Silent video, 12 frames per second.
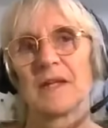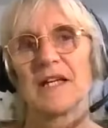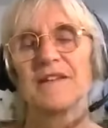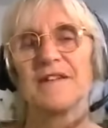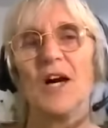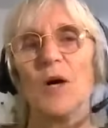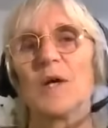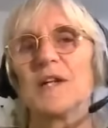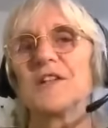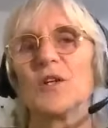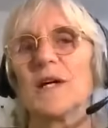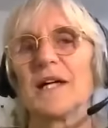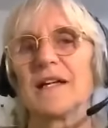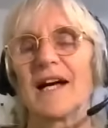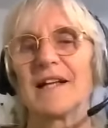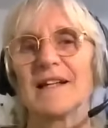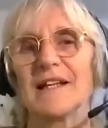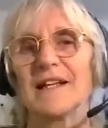There's no one doing
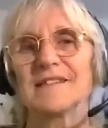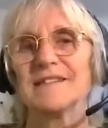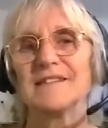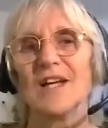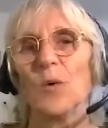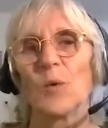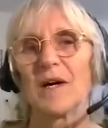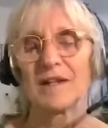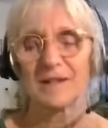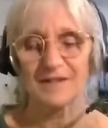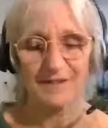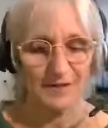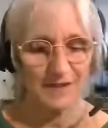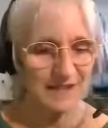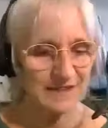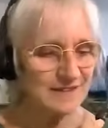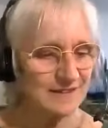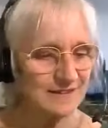that. There's no one. So
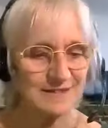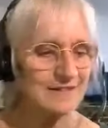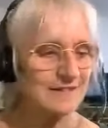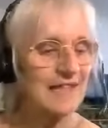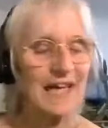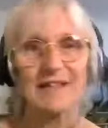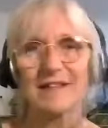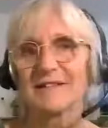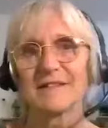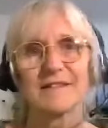there's that.